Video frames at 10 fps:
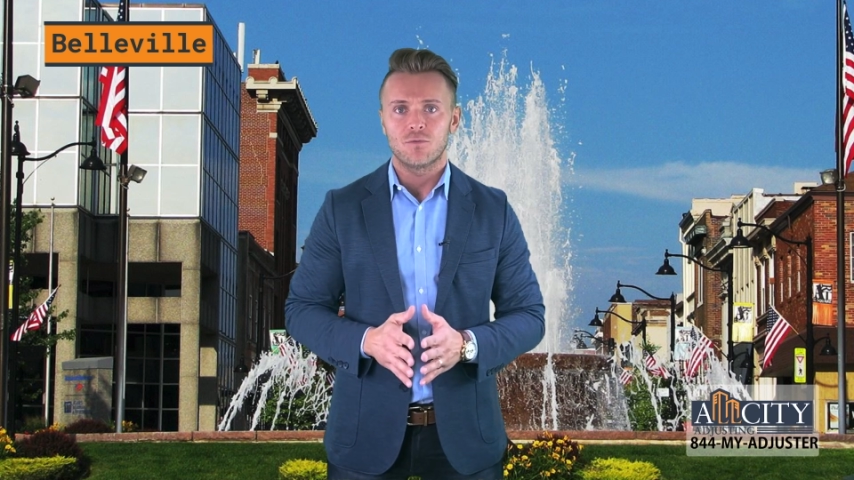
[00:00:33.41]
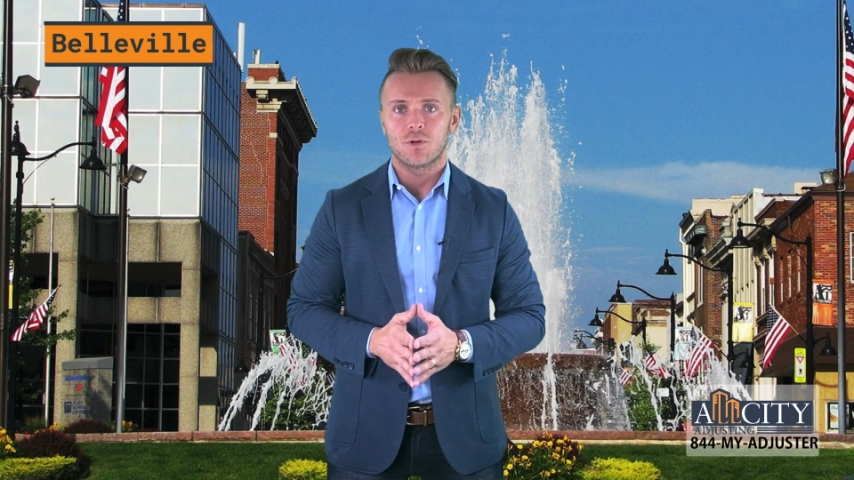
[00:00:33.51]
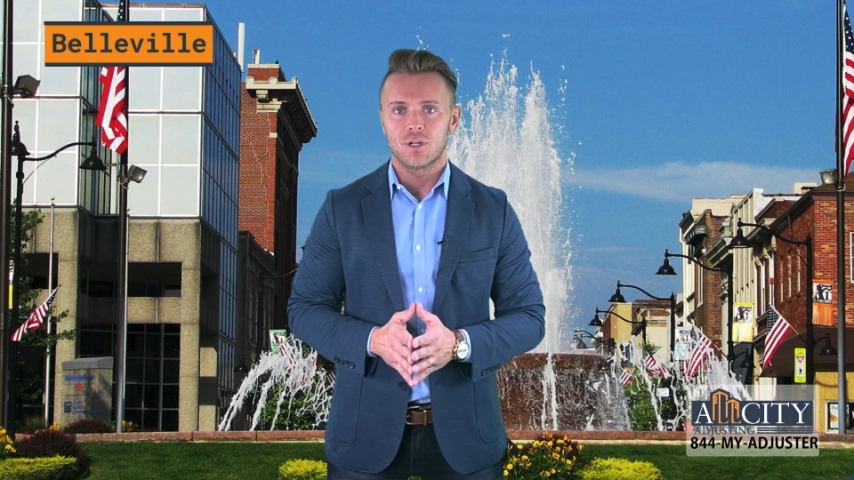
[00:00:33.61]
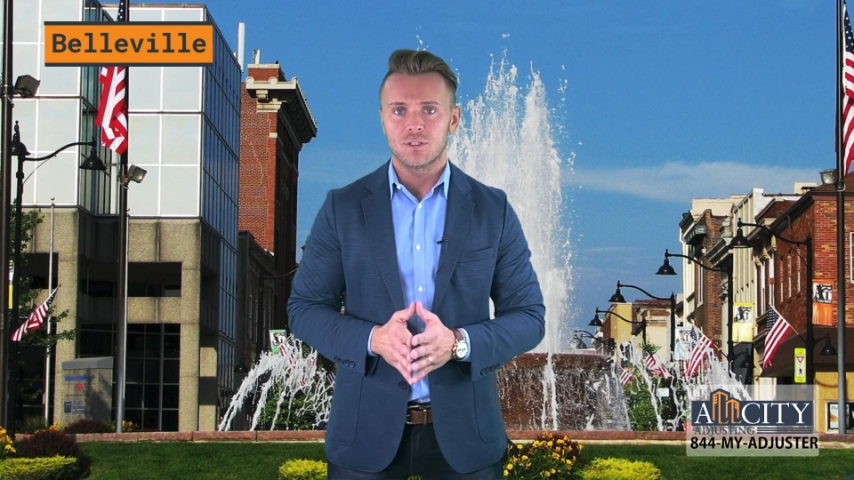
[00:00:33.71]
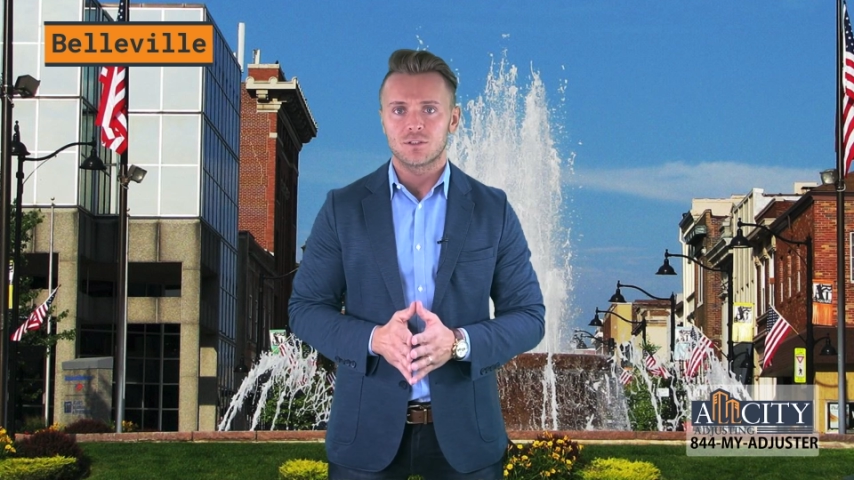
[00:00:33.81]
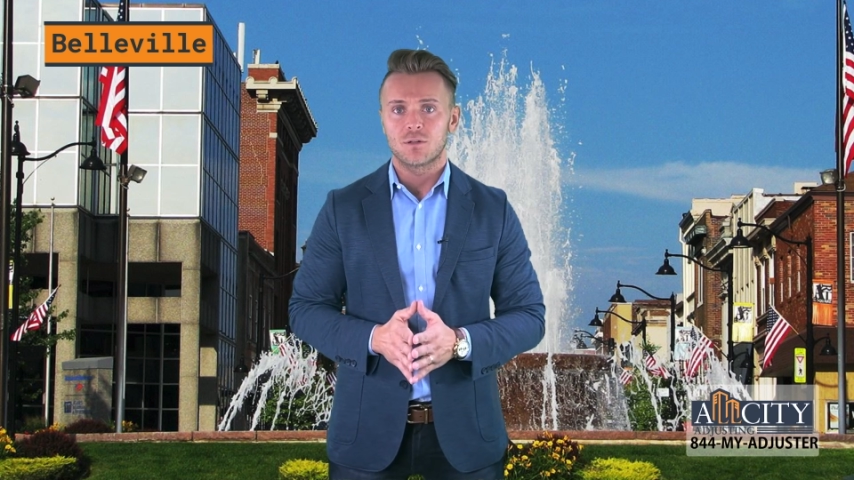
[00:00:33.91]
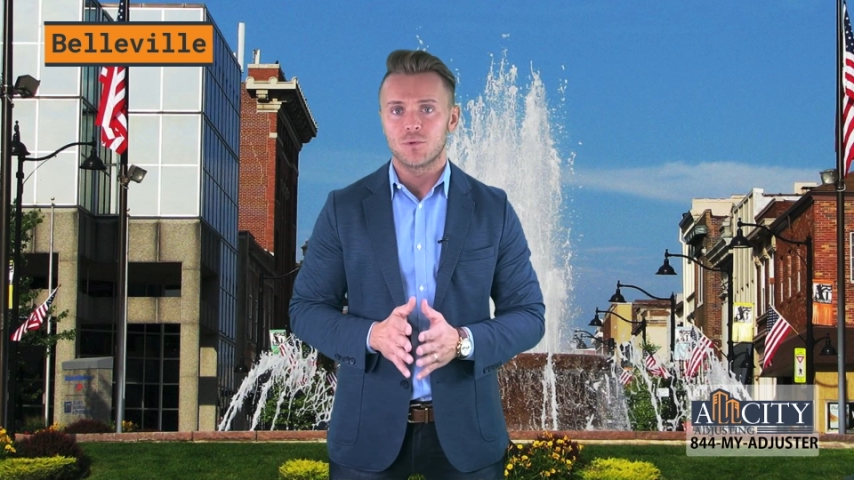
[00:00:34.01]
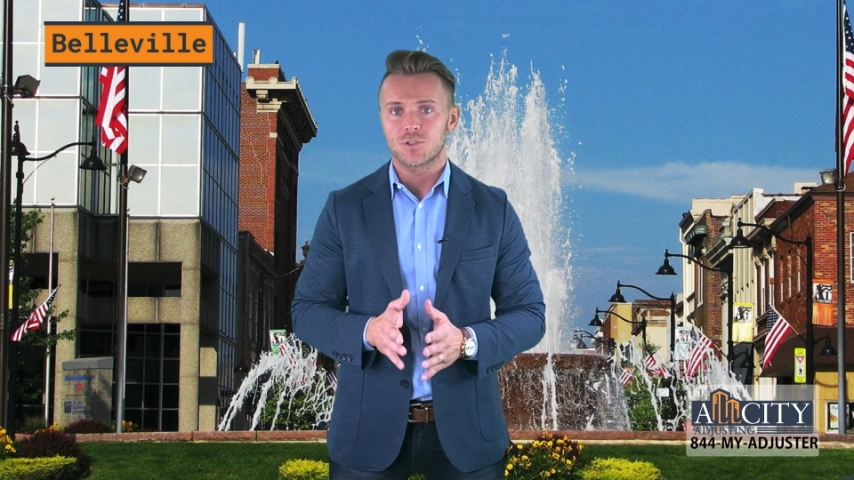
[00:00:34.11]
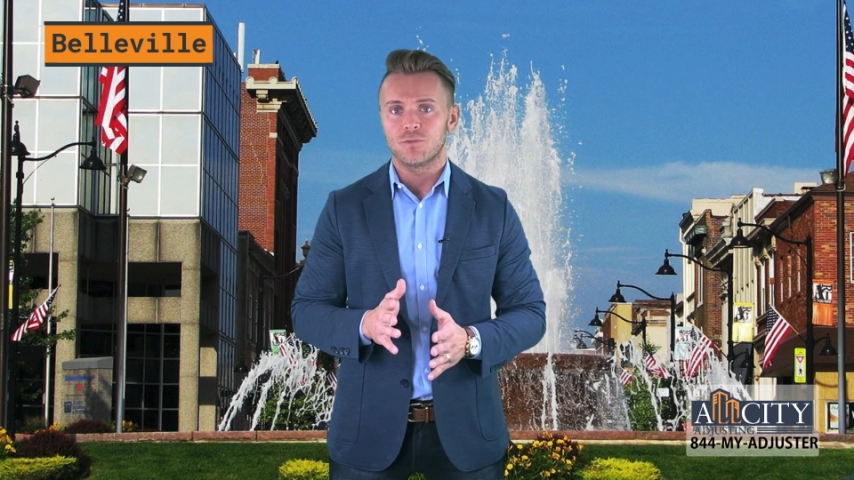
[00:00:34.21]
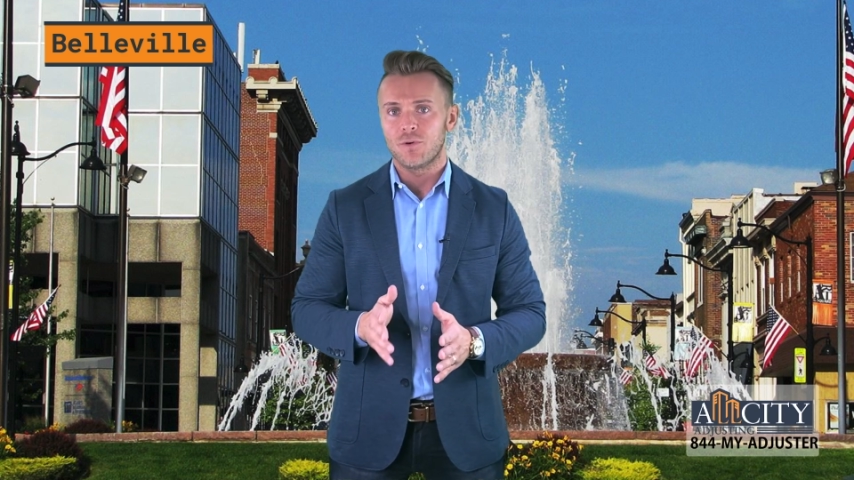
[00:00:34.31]
for his
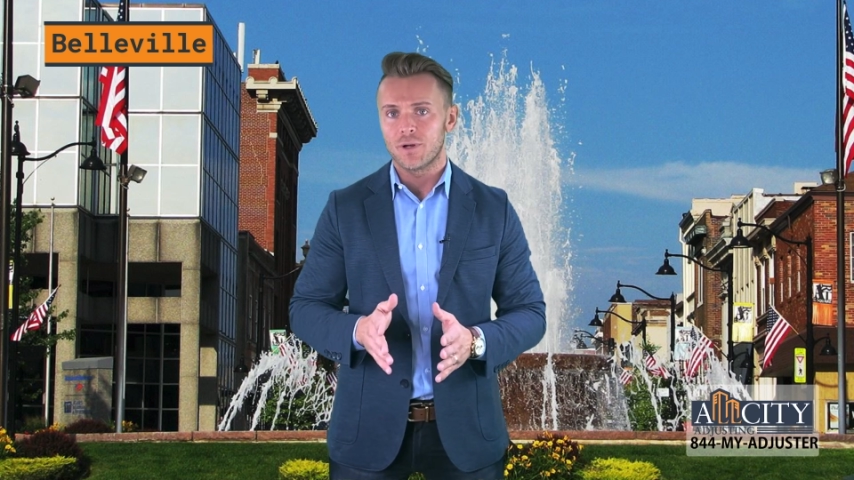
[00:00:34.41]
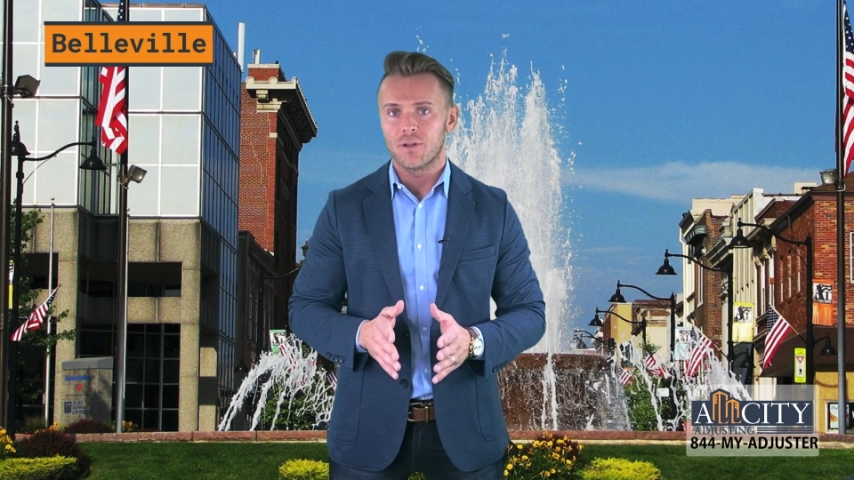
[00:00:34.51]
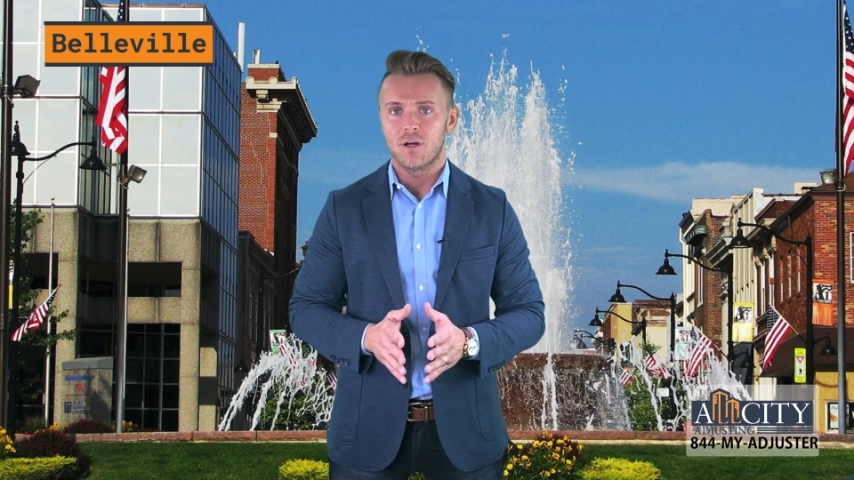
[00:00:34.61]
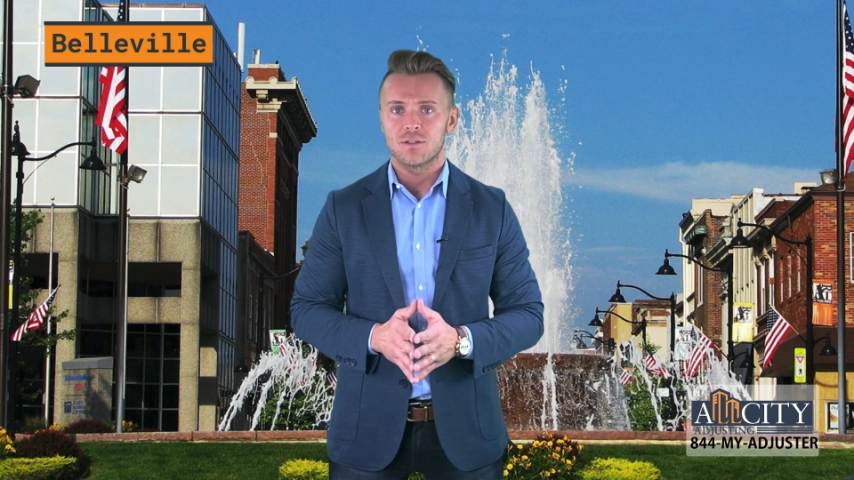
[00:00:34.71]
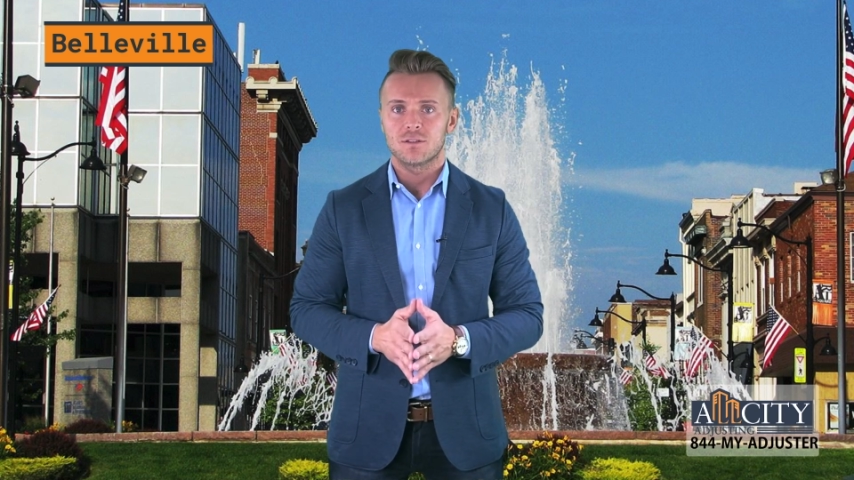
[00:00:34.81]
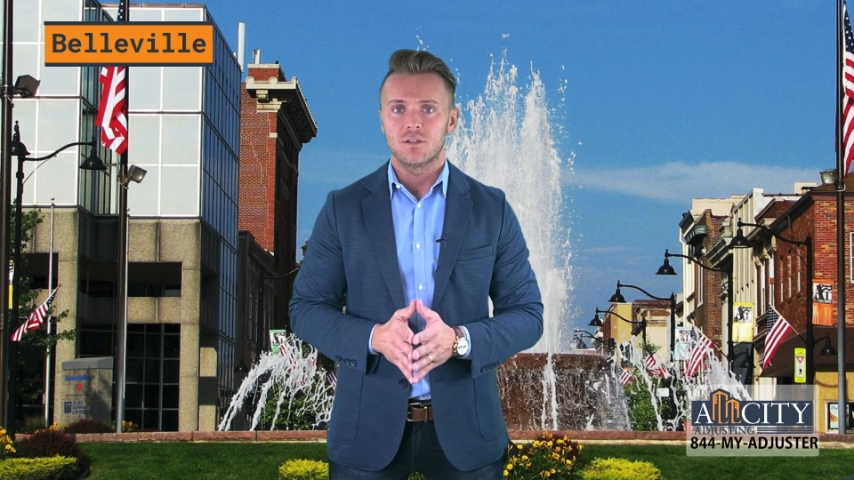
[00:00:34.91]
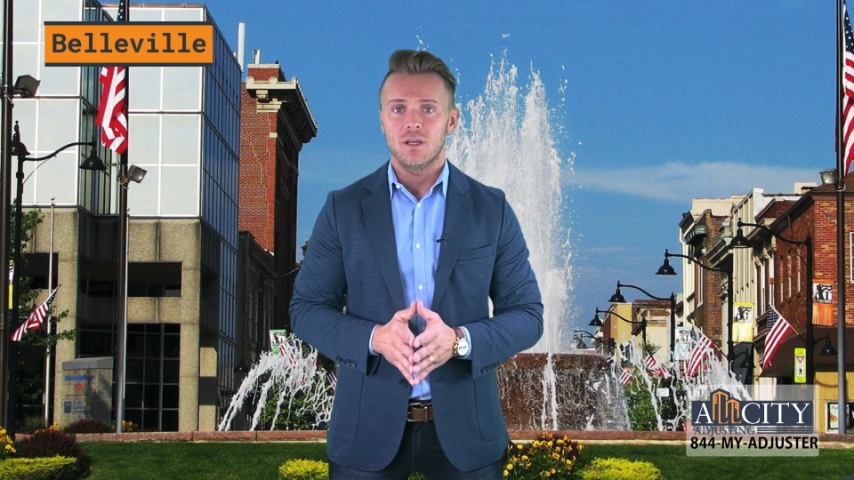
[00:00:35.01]
commercial fire loss.